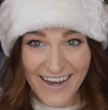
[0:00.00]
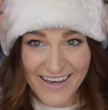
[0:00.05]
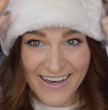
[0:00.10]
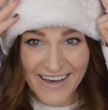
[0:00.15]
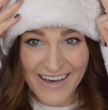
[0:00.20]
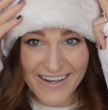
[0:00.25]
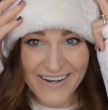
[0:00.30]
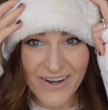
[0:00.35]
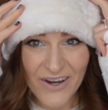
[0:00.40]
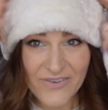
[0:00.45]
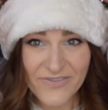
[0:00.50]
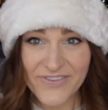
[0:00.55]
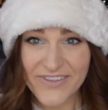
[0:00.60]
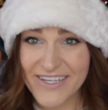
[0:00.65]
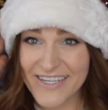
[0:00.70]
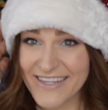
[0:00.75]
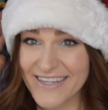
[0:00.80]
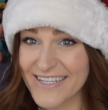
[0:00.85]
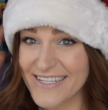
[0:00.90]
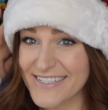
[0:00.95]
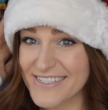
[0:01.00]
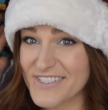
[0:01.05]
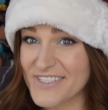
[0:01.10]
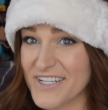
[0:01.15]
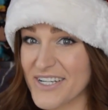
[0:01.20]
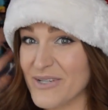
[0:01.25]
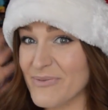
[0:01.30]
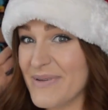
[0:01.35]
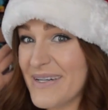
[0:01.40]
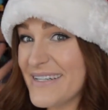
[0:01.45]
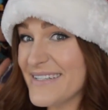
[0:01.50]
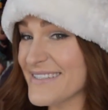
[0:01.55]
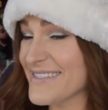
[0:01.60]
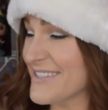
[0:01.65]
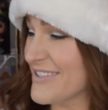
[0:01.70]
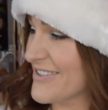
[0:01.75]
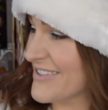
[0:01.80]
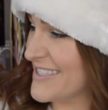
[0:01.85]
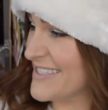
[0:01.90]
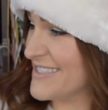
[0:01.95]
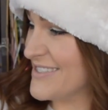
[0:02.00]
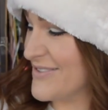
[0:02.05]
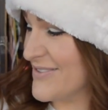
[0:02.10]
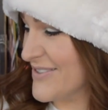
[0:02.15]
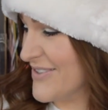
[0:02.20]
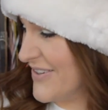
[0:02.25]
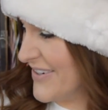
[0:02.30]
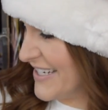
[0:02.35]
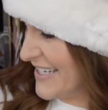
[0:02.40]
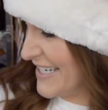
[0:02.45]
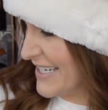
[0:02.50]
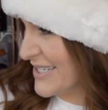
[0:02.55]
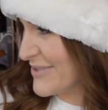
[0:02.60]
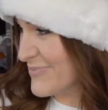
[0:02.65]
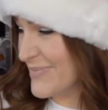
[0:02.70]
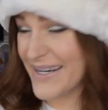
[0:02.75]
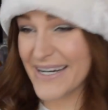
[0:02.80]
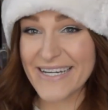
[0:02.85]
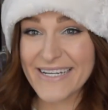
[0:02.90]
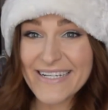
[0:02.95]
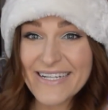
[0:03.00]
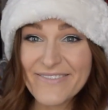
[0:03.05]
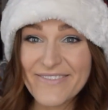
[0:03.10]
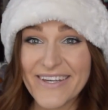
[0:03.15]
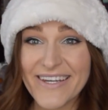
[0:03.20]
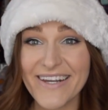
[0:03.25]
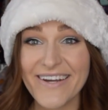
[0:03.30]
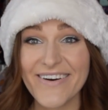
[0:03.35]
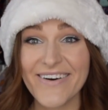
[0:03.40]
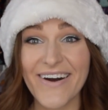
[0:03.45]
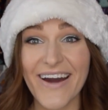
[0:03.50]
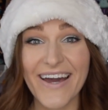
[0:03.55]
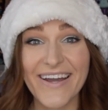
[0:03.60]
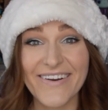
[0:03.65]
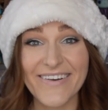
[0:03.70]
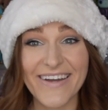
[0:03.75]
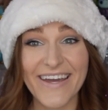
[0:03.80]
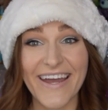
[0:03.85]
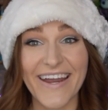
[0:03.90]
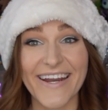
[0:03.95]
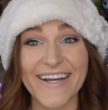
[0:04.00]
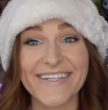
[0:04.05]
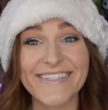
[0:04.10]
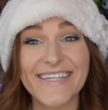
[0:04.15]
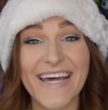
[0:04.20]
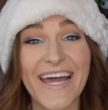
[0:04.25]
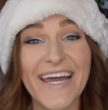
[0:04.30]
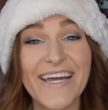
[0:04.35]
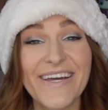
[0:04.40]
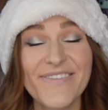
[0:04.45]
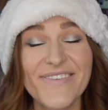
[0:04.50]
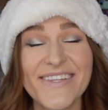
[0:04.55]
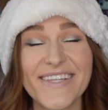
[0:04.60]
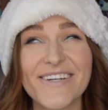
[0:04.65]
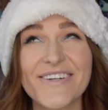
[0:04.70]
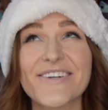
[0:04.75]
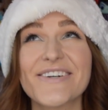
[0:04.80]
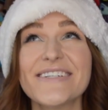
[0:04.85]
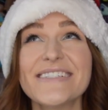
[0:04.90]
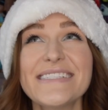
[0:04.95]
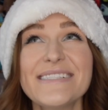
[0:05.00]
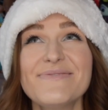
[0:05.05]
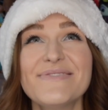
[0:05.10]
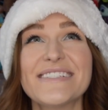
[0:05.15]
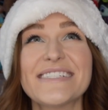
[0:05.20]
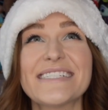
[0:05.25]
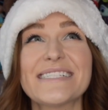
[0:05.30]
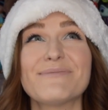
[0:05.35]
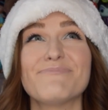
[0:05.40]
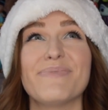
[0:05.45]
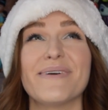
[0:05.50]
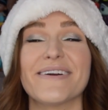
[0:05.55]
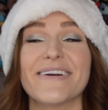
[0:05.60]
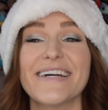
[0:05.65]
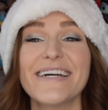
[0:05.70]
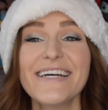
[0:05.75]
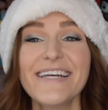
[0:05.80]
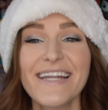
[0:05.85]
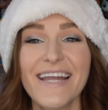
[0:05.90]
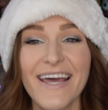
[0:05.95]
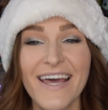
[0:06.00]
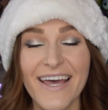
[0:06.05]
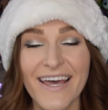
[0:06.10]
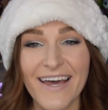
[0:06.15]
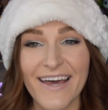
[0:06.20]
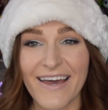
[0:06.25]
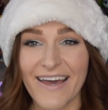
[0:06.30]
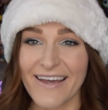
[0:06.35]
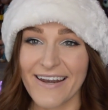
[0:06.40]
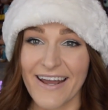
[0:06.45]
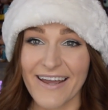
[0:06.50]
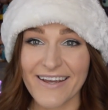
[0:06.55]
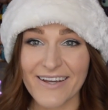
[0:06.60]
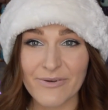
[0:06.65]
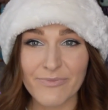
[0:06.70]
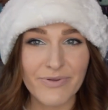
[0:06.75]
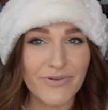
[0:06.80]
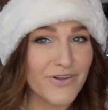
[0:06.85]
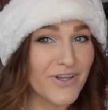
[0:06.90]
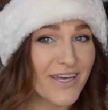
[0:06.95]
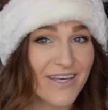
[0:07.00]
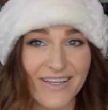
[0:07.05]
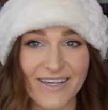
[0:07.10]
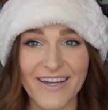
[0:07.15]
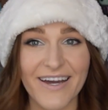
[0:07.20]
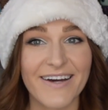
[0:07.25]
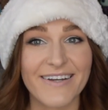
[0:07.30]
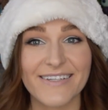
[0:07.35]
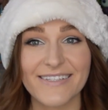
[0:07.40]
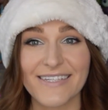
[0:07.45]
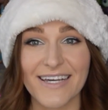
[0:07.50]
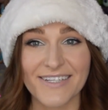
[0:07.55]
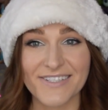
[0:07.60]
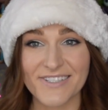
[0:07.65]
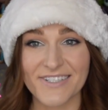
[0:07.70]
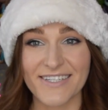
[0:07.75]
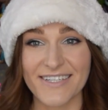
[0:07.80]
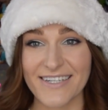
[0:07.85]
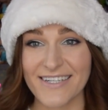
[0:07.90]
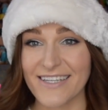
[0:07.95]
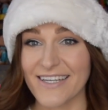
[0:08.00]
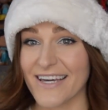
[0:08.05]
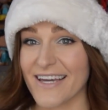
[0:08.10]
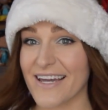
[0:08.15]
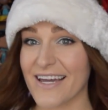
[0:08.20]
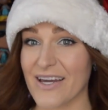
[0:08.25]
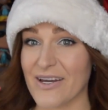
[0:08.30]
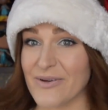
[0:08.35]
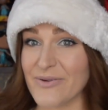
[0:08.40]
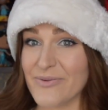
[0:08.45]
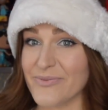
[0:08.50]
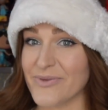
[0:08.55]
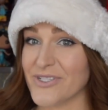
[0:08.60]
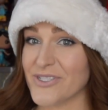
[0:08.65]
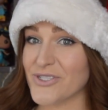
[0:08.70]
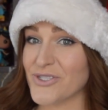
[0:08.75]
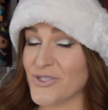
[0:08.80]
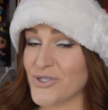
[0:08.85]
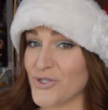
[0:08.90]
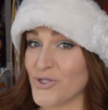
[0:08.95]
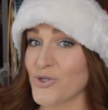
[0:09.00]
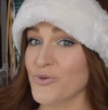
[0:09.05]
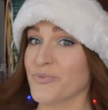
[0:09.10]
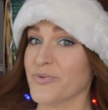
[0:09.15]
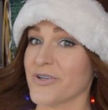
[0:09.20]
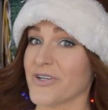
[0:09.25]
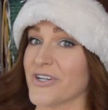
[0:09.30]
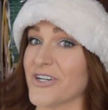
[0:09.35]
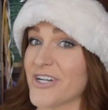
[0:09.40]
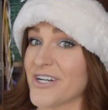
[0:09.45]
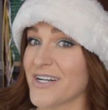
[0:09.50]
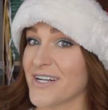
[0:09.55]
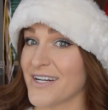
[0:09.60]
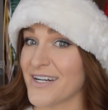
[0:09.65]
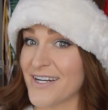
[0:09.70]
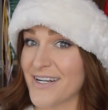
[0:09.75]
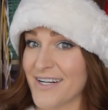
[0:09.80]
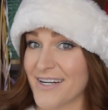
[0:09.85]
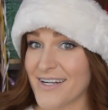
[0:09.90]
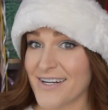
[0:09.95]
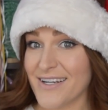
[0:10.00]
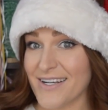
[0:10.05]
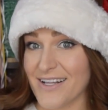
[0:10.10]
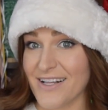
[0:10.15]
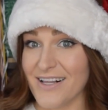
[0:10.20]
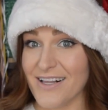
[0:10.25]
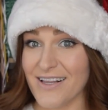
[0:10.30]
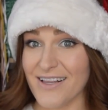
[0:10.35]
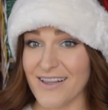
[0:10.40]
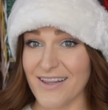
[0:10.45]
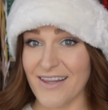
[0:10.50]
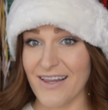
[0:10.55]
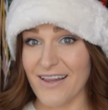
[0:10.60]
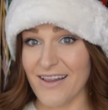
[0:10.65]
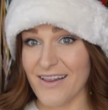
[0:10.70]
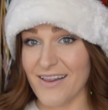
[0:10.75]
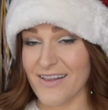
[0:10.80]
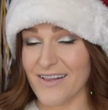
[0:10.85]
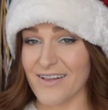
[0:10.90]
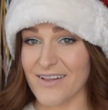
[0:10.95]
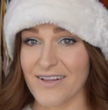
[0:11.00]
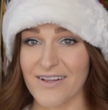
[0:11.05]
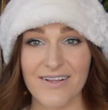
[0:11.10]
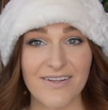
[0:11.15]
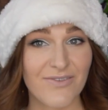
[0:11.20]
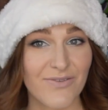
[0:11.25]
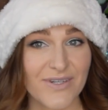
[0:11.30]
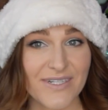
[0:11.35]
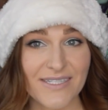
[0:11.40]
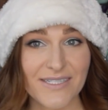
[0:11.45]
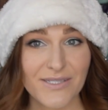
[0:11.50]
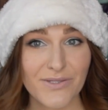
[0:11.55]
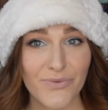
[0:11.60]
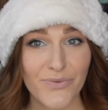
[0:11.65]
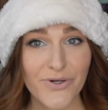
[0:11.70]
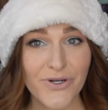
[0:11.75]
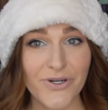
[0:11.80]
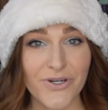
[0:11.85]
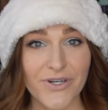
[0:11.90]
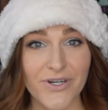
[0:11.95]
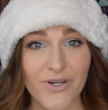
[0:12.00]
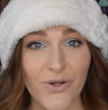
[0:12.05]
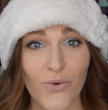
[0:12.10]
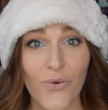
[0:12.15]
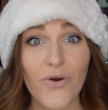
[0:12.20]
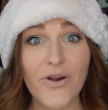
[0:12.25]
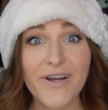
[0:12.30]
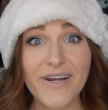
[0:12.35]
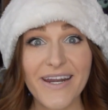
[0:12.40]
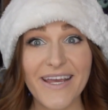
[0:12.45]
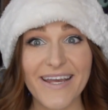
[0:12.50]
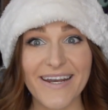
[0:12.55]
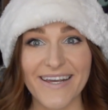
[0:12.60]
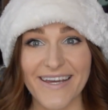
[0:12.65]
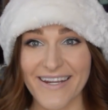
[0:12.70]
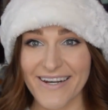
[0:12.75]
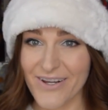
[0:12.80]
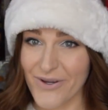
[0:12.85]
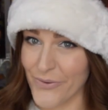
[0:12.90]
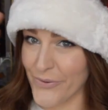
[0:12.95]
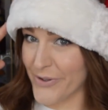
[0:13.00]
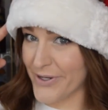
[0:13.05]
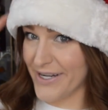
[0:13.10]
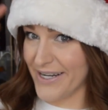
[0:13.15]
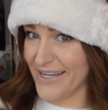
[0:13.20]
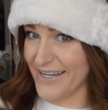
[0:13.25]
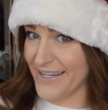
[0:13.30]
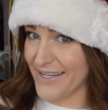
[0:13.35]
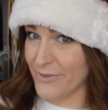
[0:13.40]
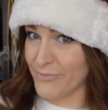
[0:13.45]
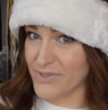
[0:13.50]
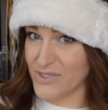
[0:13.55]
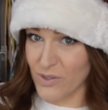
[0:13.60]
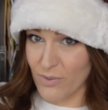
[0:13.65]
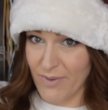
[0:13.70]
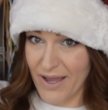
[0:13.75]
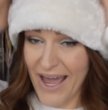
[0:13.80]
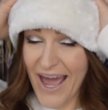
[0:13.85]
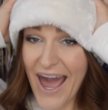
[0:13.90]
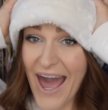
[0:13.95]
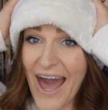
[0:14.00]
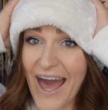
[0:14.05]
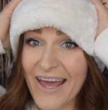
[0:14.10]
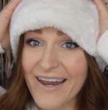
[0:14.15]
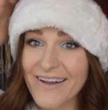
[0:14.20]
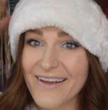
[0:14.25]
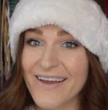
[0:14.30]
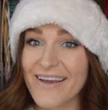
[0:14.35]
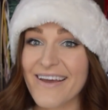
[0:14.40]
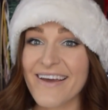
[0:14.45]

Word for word: and hopefully these jingle bells don't get too annoying. But if they do, I don't care because I am in the Christmas spirit and I completely unintentionally, like, I'm super cold what is the word? Coordinated. Coordinated between my hat